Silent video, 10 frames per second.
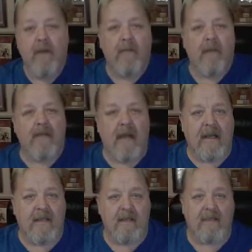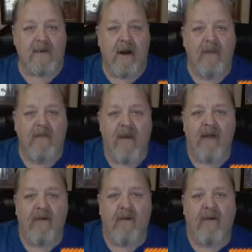Please like and subscribe if you
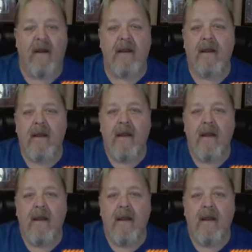haven't already.